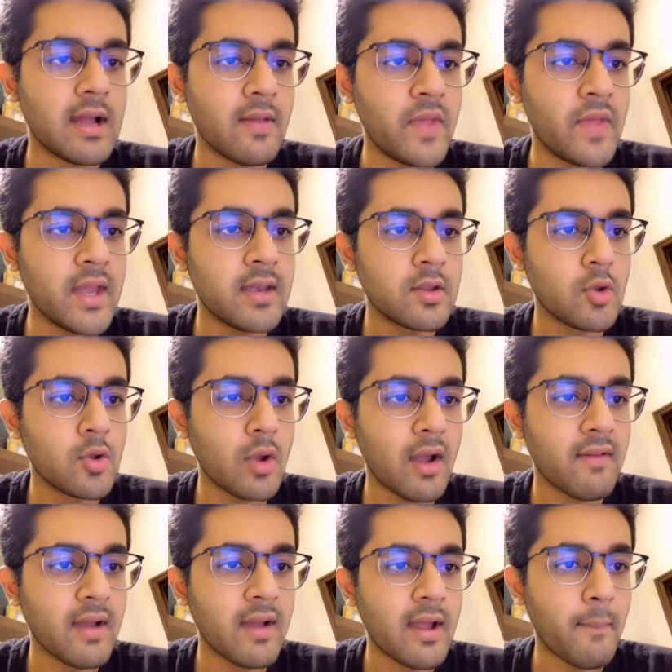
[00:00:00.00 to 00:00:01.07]
Then you have
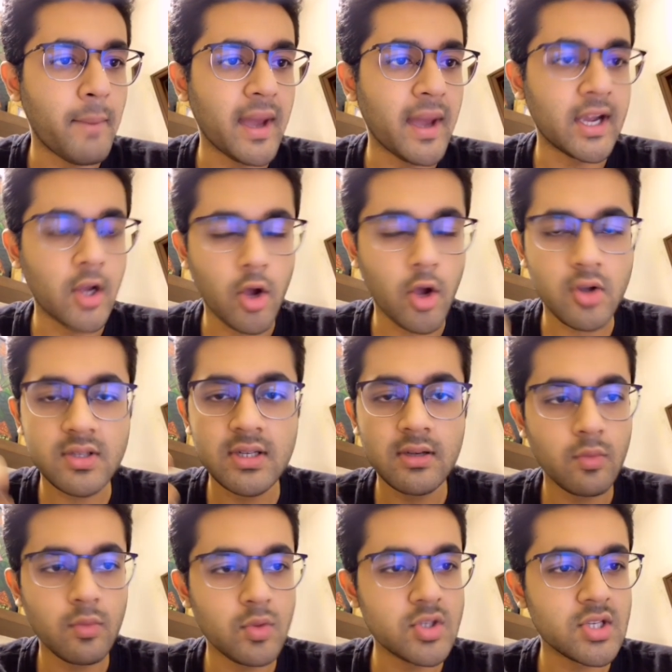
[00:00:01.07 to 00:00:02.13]
pyridoxine,
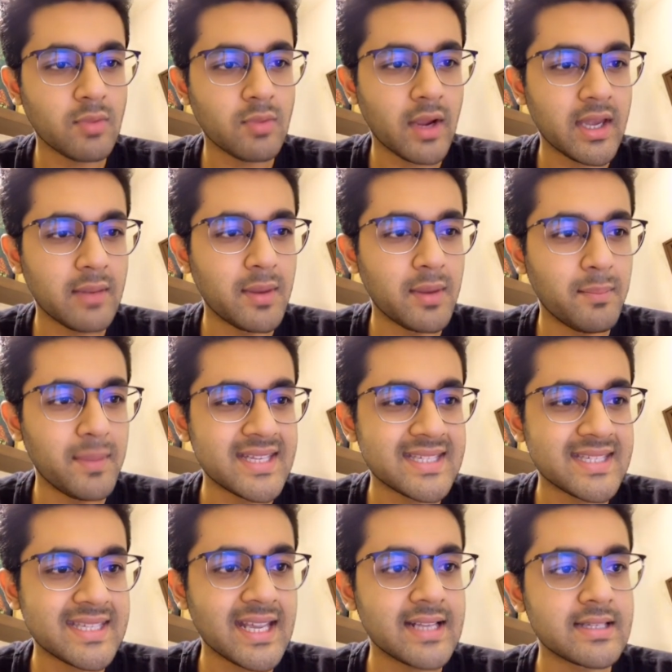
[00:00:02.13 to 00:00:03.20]
which is vitamin
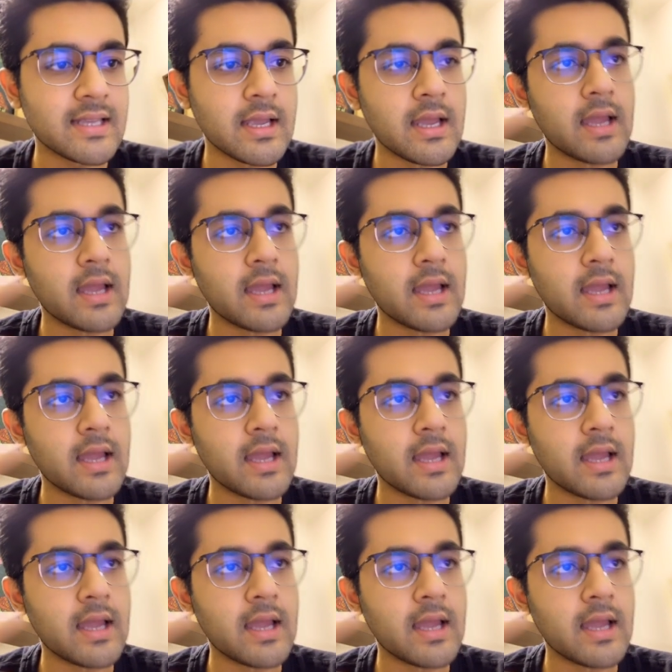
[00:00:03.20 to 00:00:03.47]
B6.